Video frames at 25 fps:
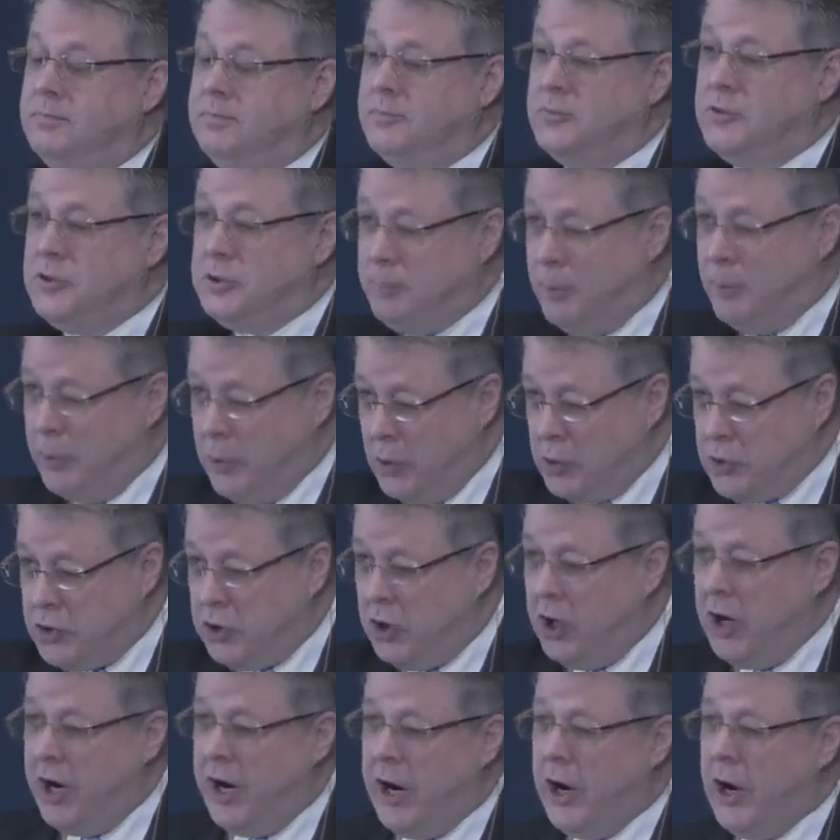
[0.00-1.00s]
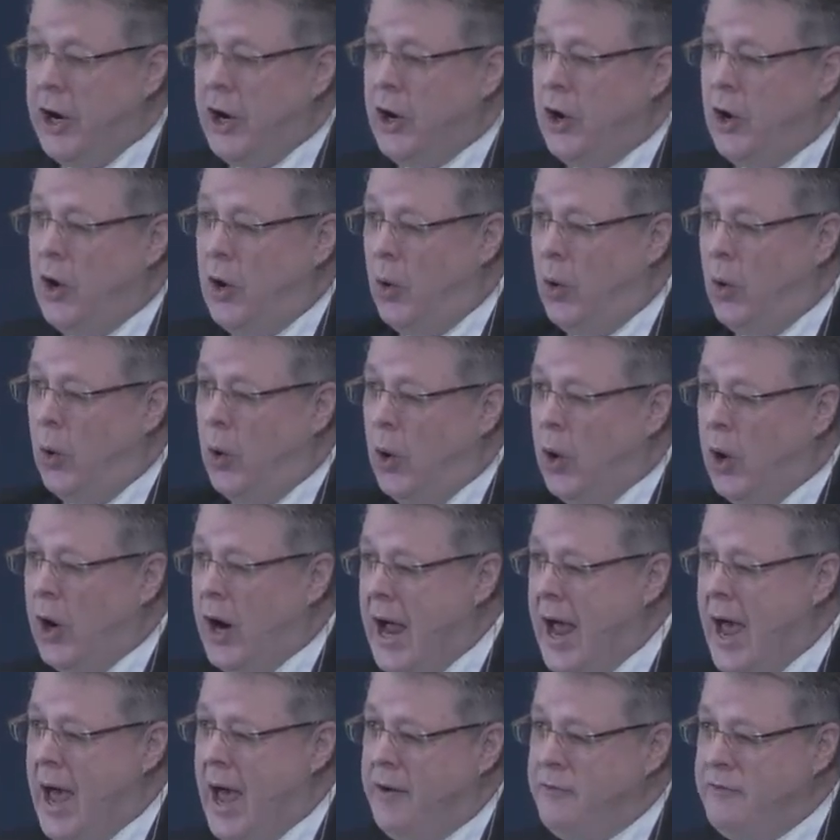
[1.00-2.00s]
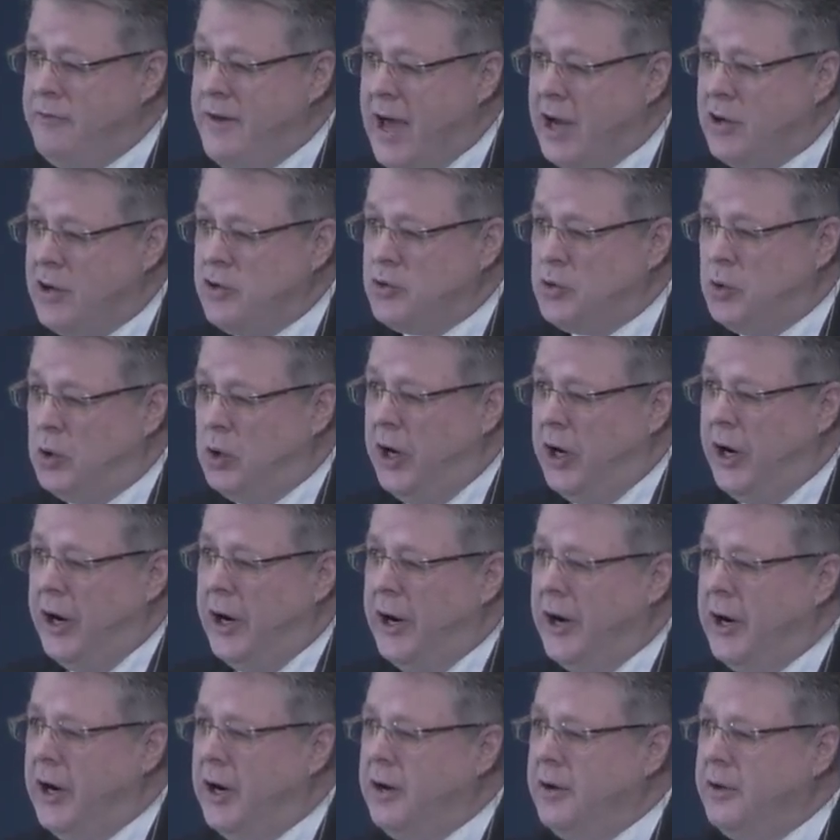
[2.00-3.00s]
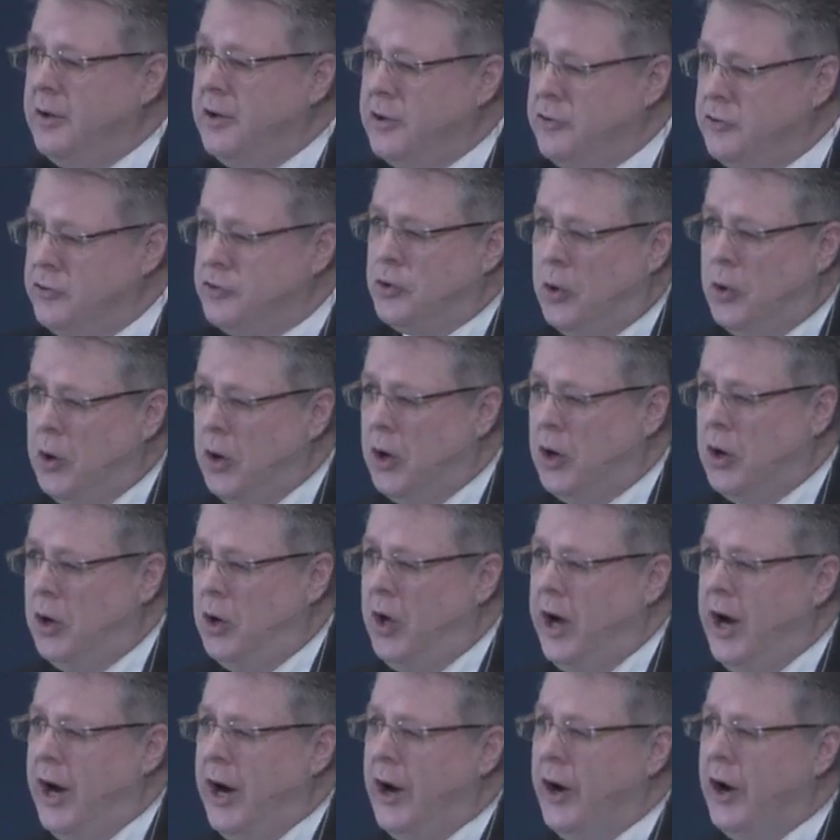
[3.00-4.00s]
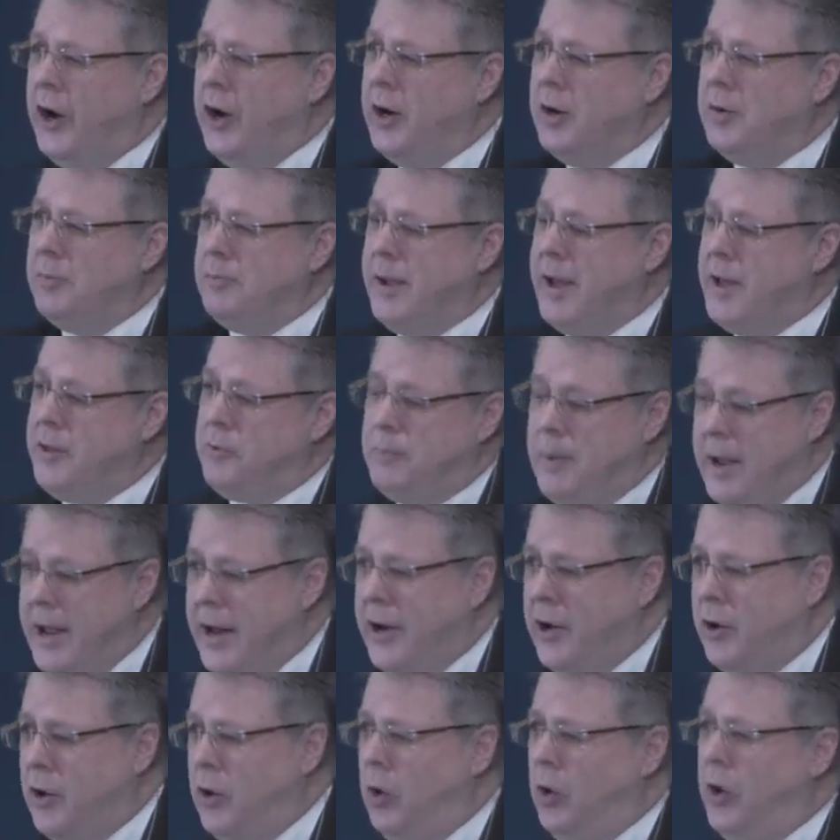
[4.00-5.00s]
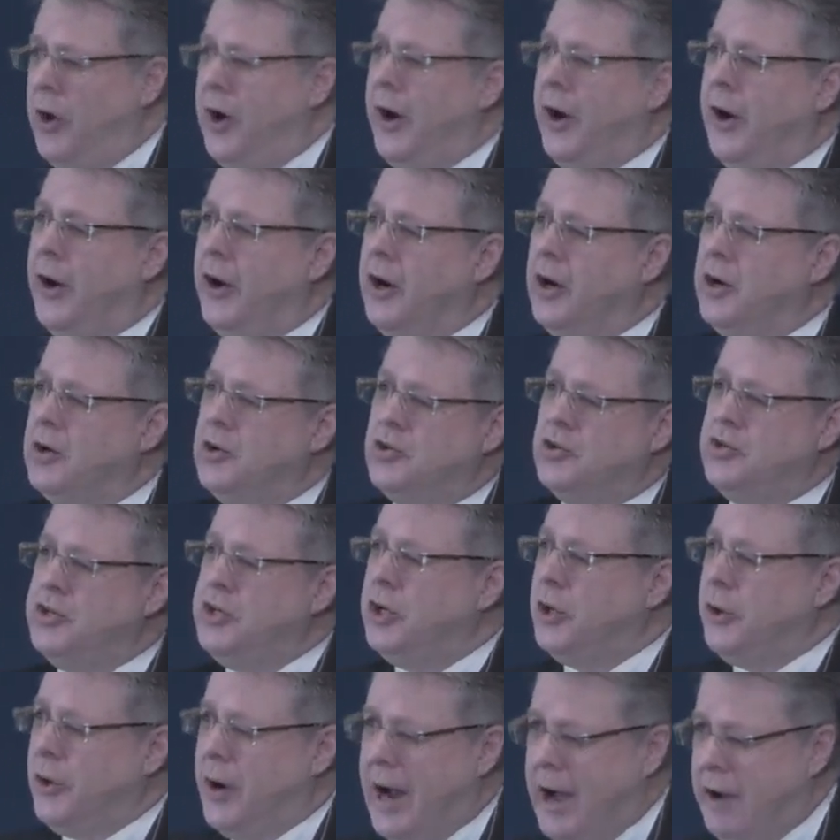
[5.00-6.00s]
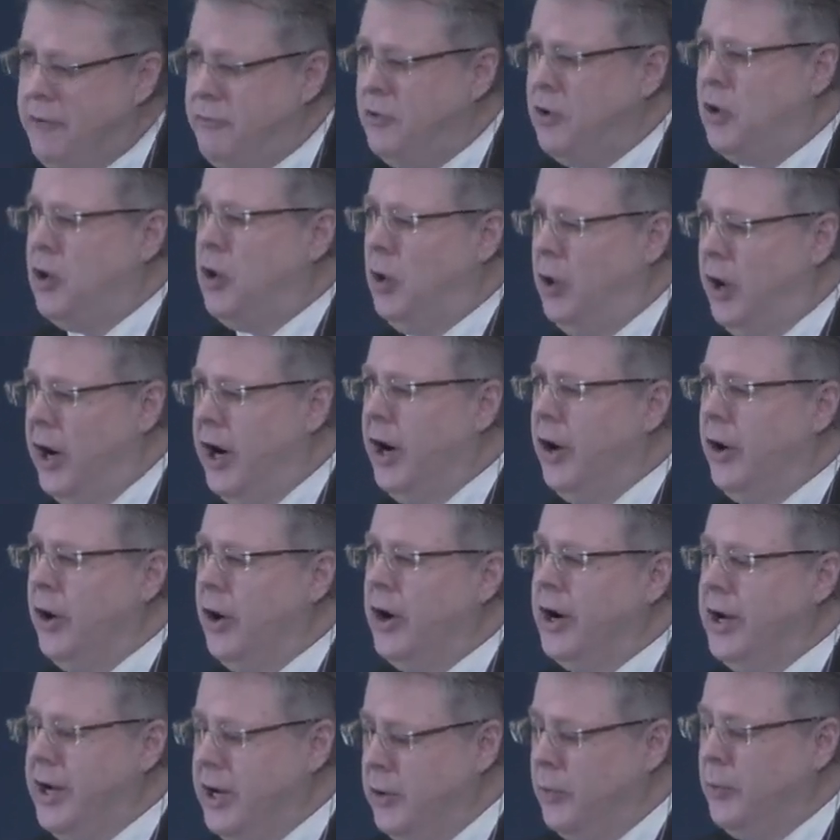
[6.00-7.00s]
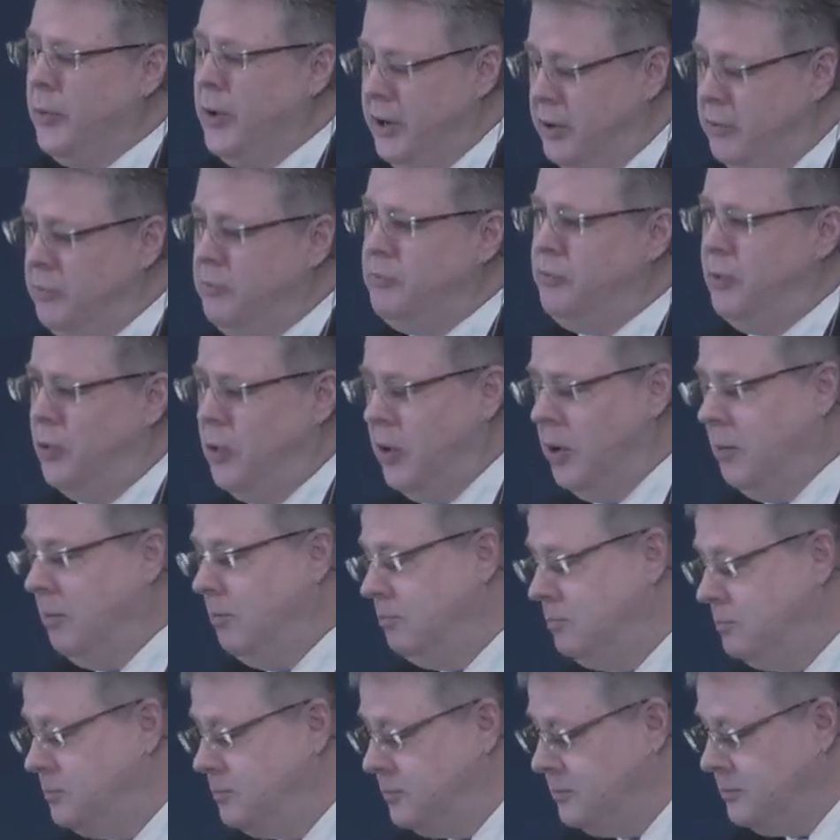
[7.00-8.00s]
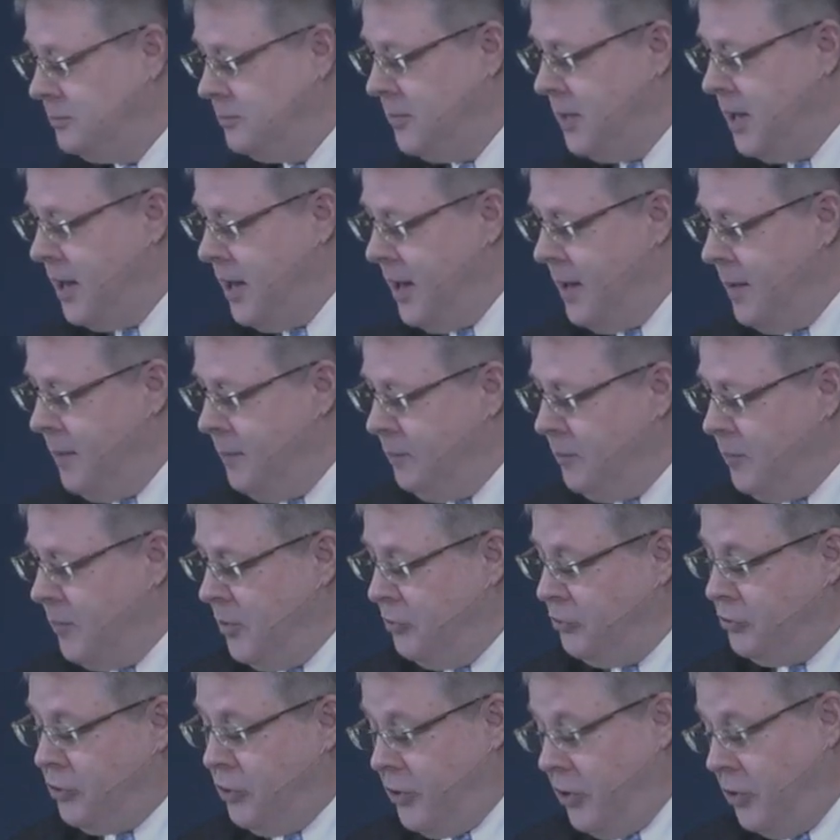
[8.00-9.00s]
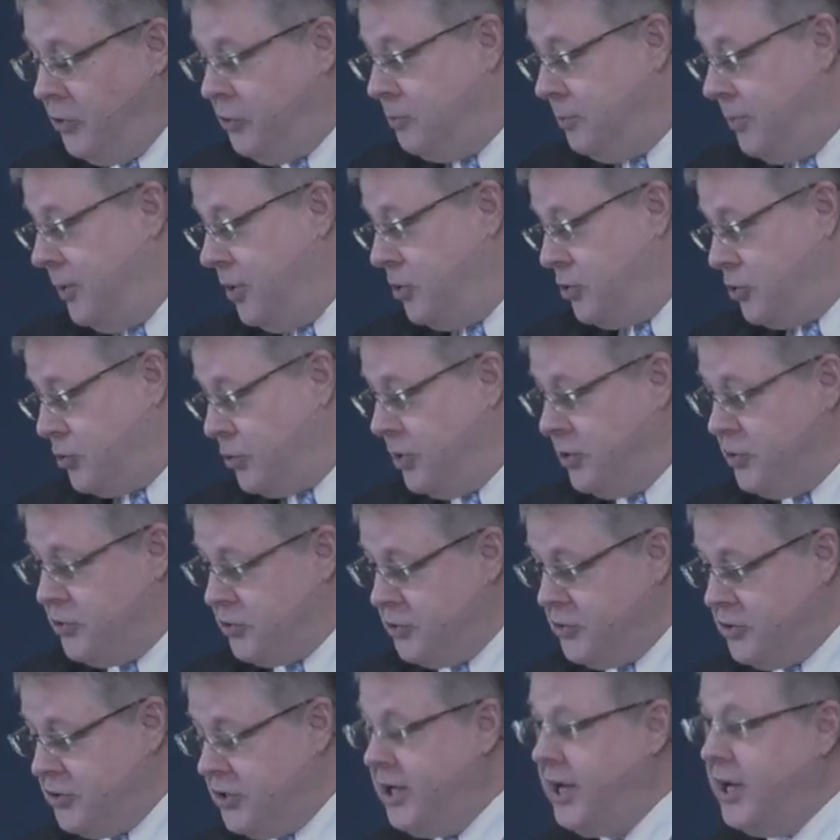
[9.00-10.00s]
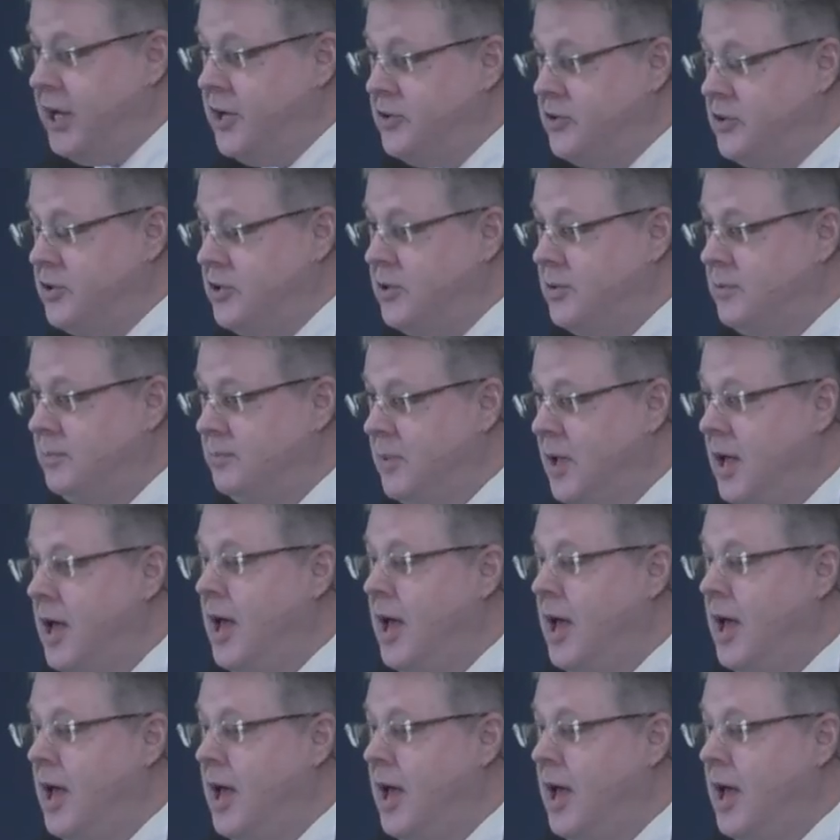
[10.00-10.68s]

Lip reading: Spiritual error or factual error, historical error, mathematical error, geographical error in written form. So those ministries are ceased.